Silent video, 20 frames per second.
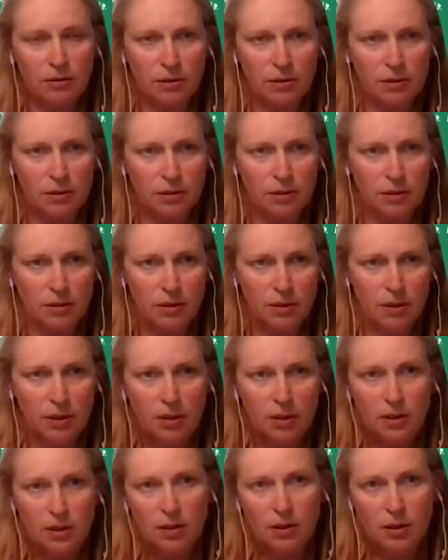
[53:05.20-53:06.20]
to,
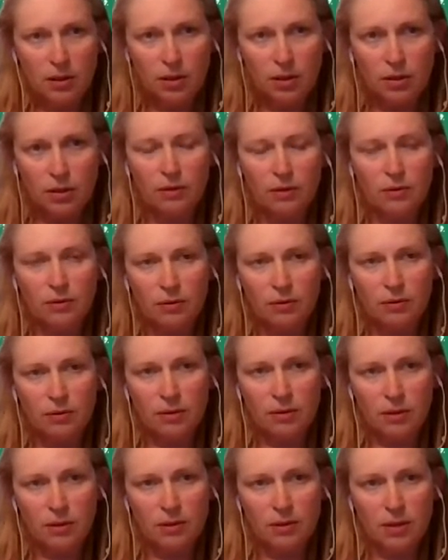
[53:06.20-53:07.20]
you know,
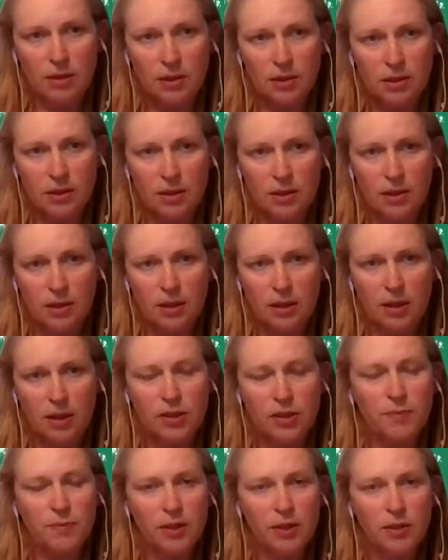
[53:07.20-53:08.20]
is it a
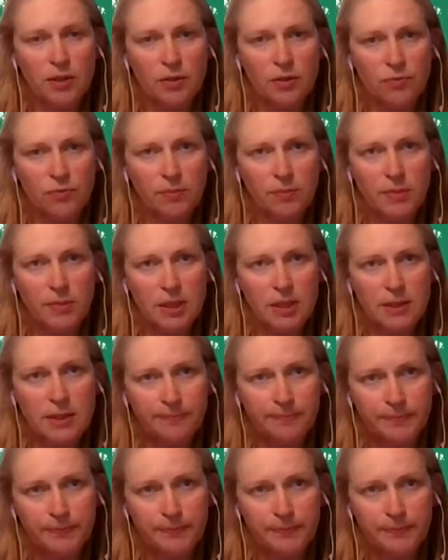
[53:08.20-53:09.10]
large part of the remit?